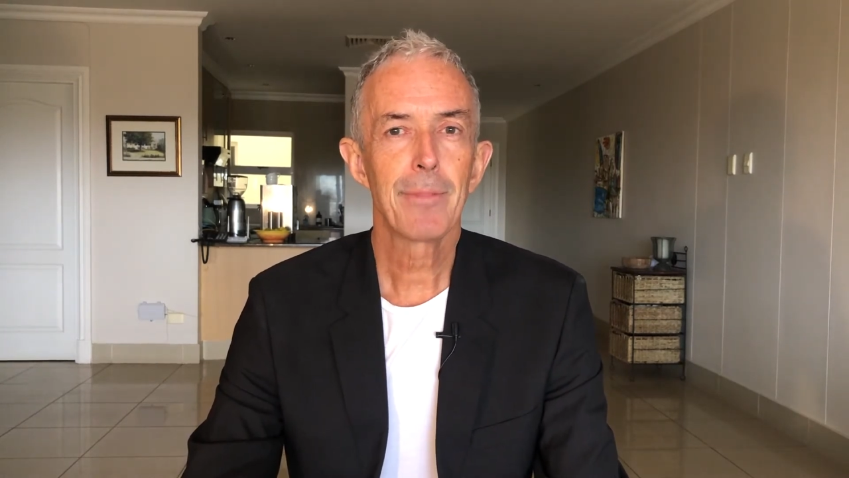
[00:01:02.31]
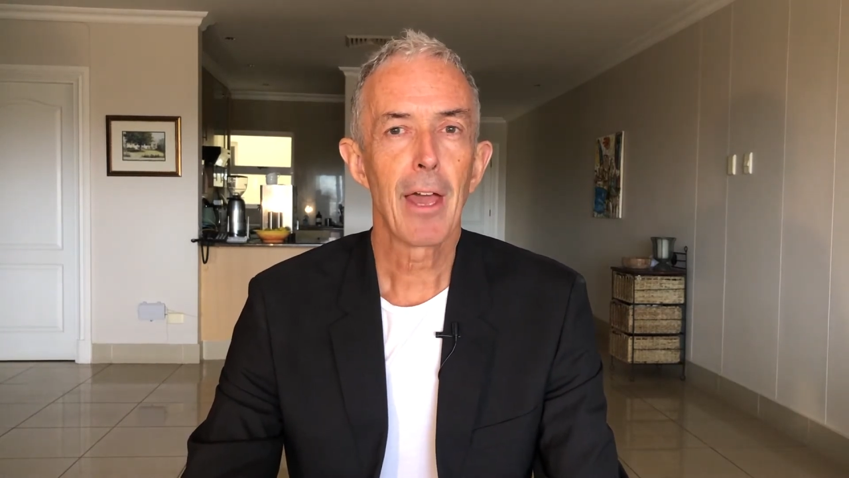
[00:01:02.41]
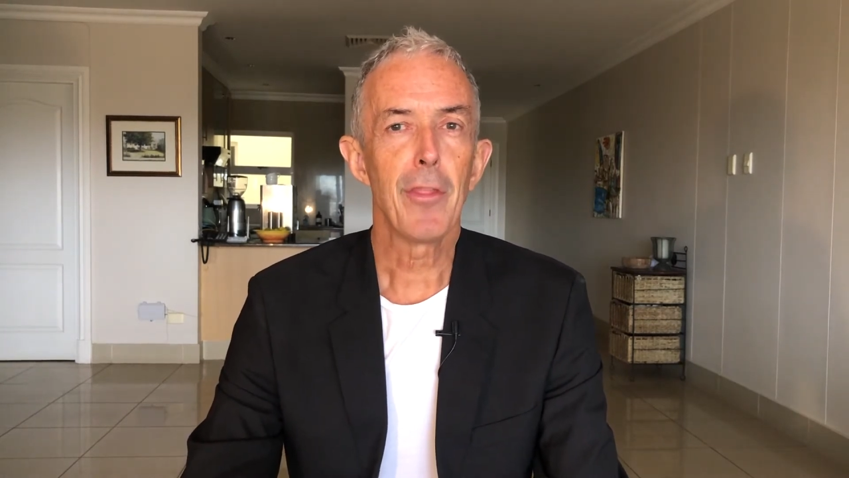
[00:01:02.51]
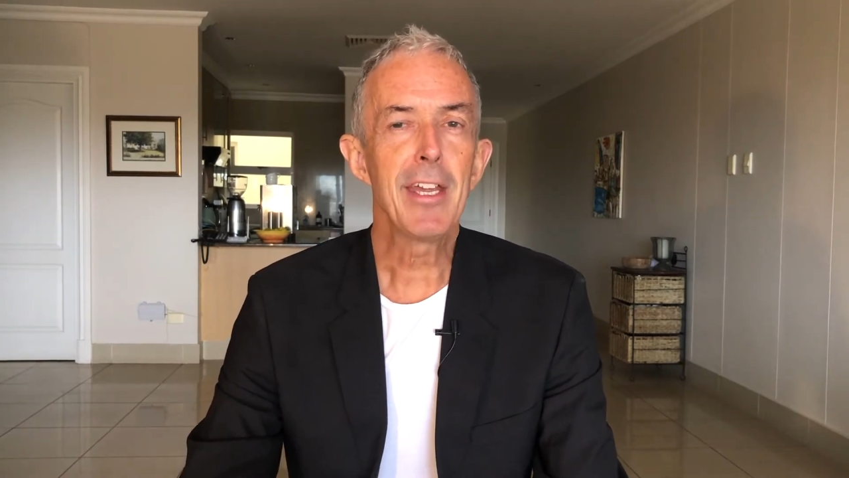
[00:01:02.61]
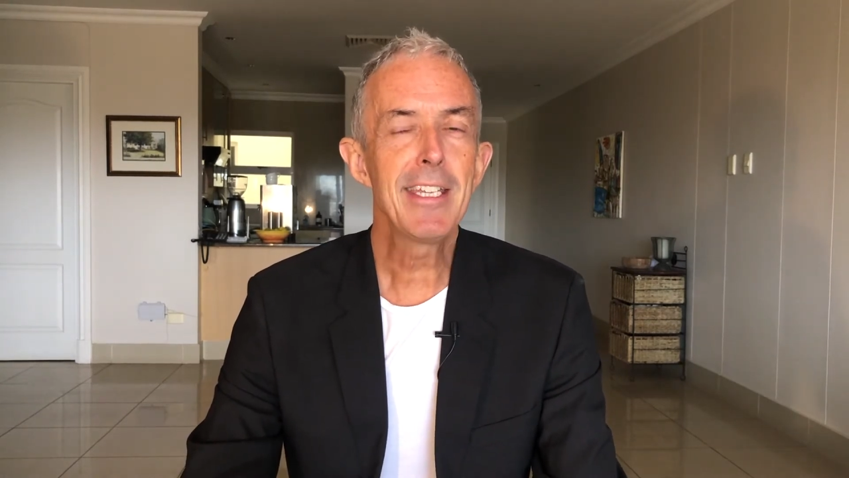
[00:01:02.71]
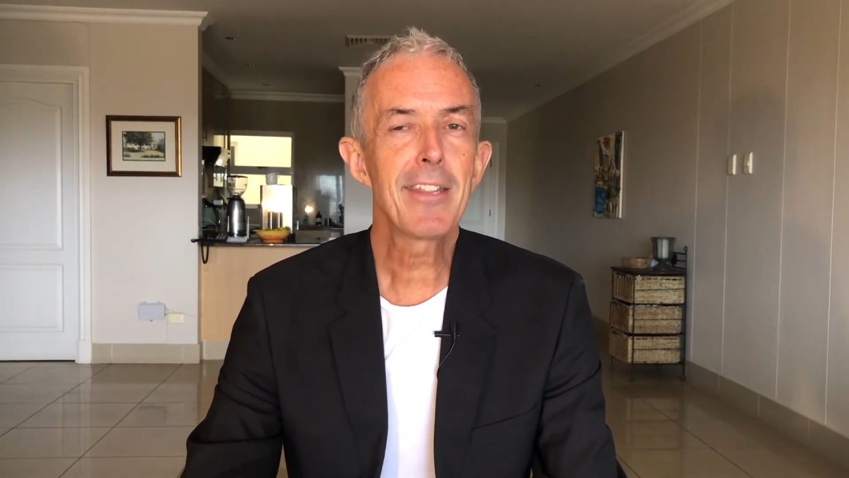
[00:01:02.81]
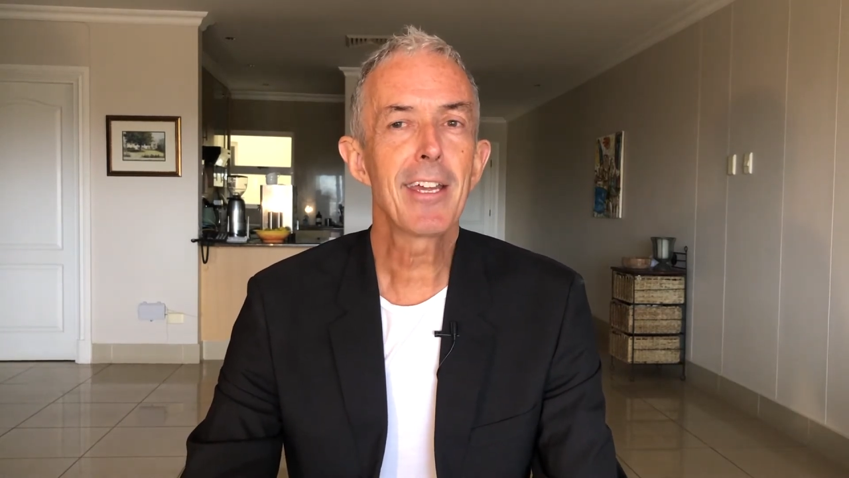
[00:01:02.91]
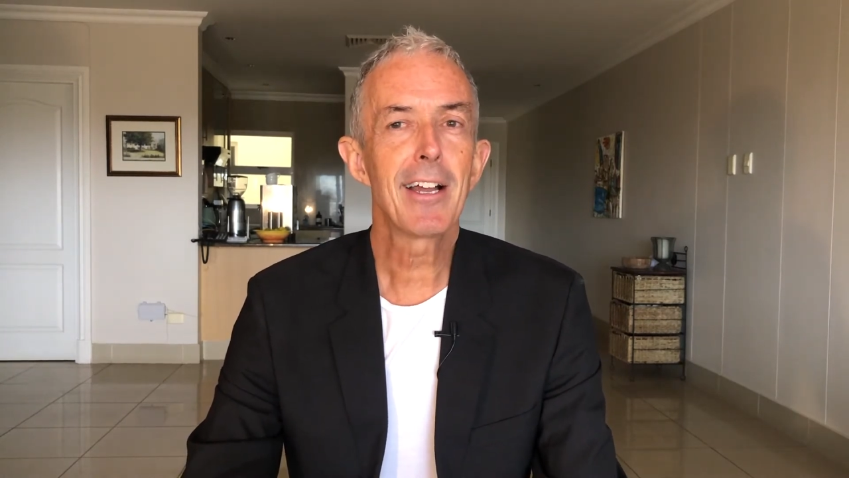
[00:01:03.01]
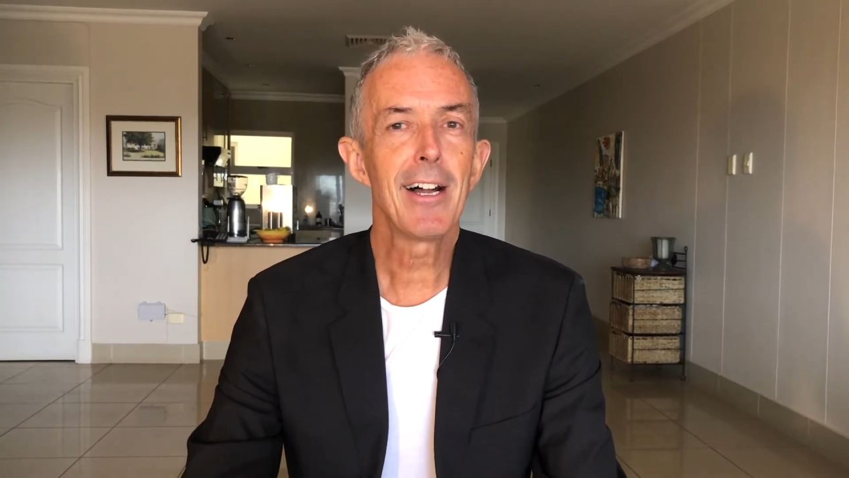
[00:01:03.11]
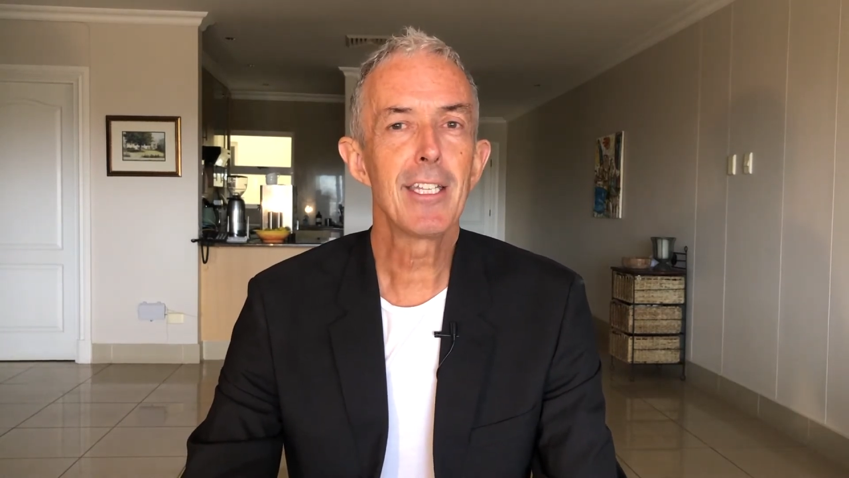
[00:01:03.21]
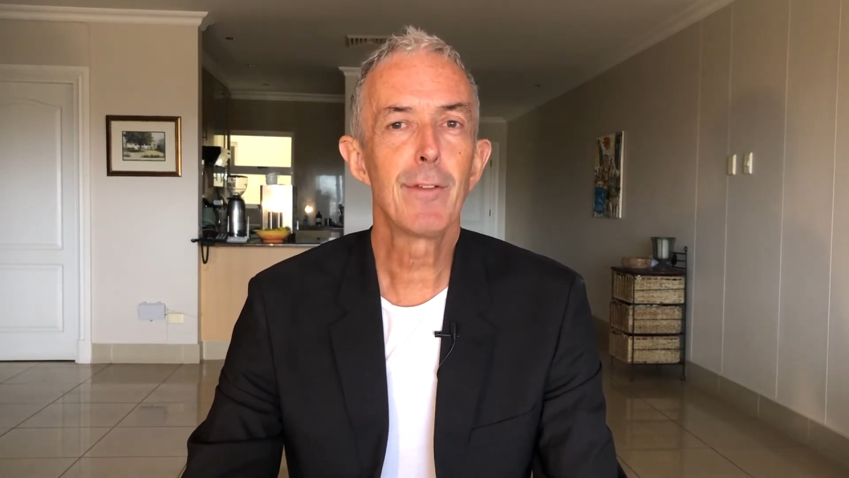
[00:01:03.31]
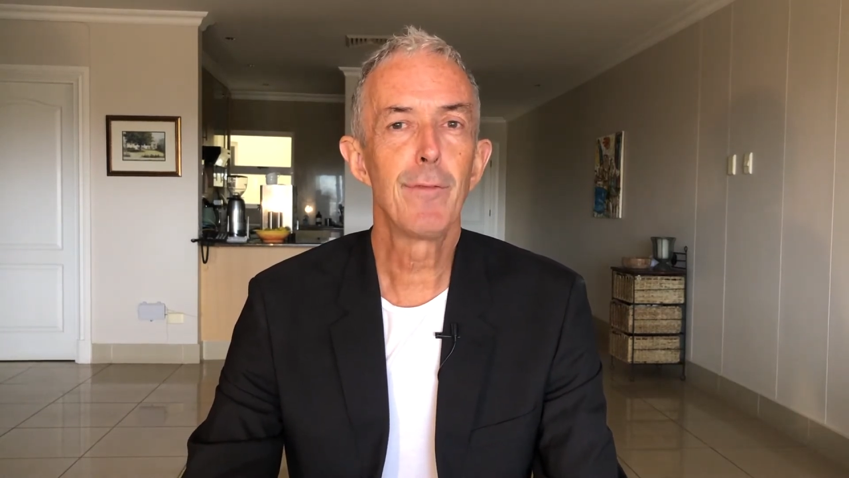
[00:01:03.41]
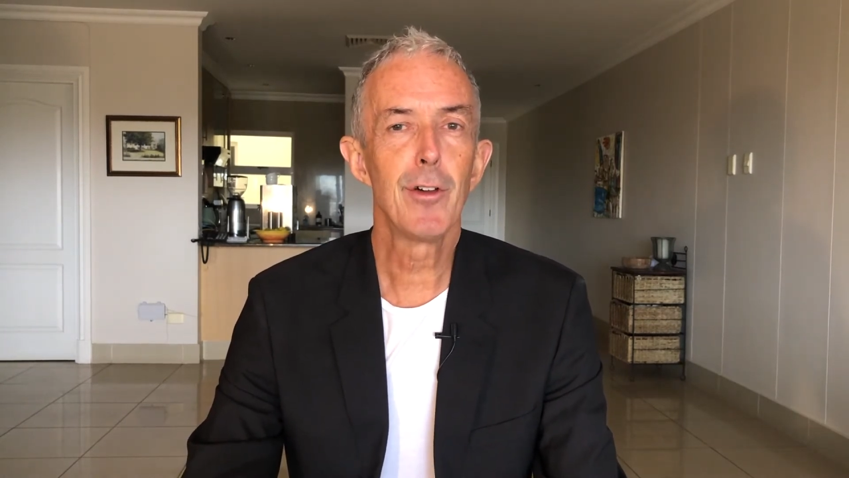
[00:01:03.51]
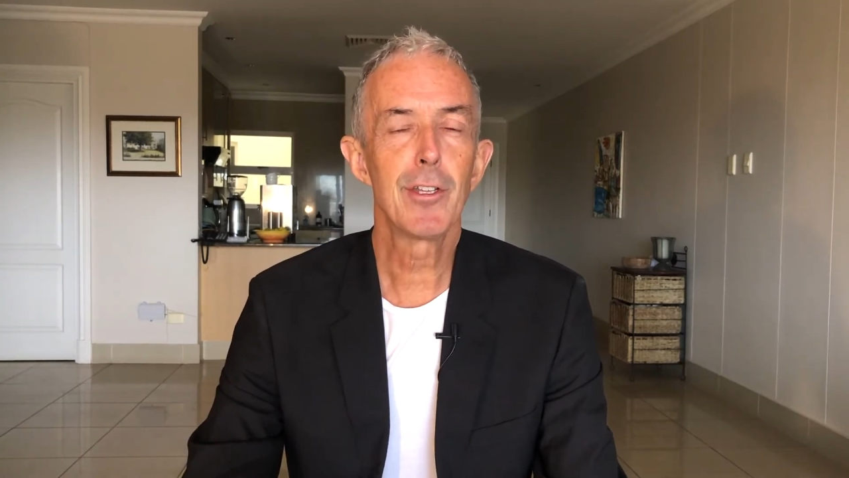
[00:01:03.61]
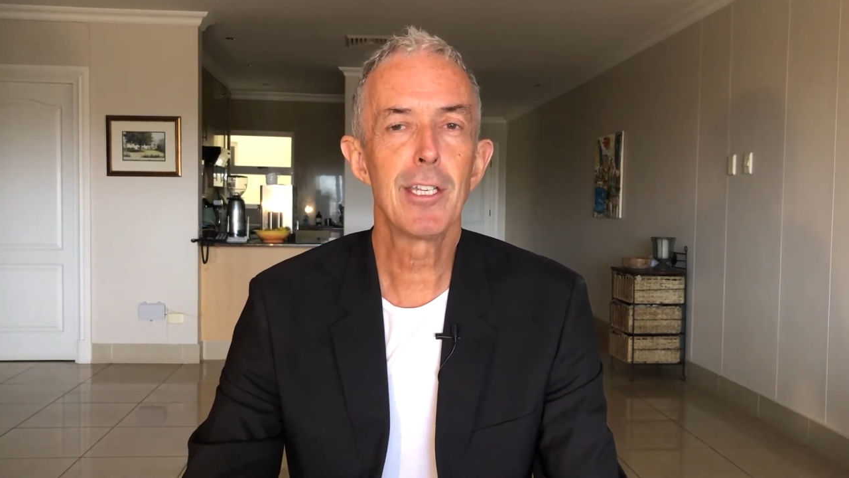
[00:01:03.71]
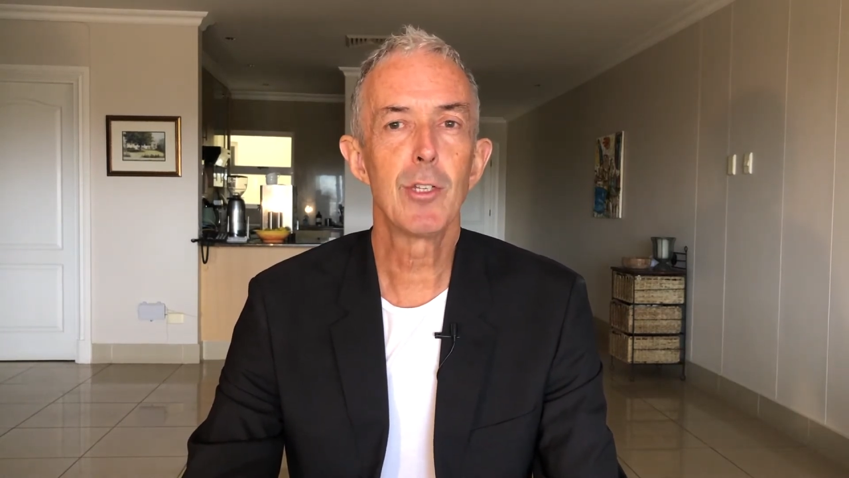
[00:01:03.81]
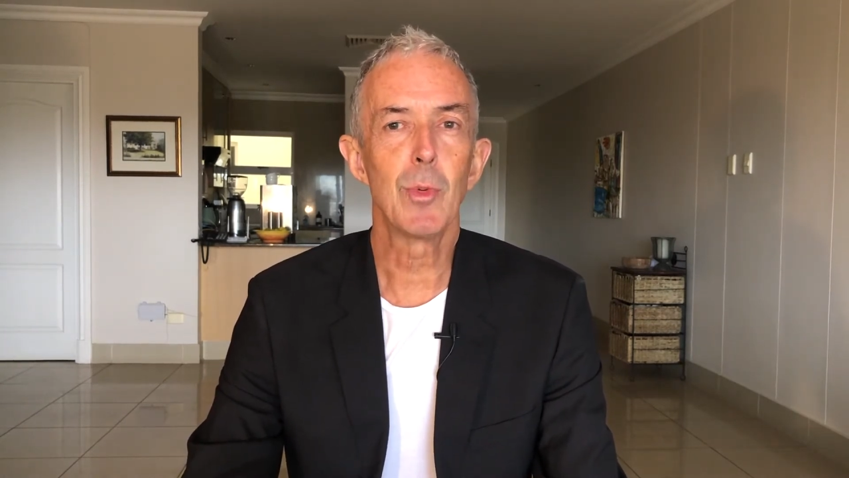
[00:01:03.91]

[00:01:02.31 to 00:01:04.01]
These are the kinds of verses we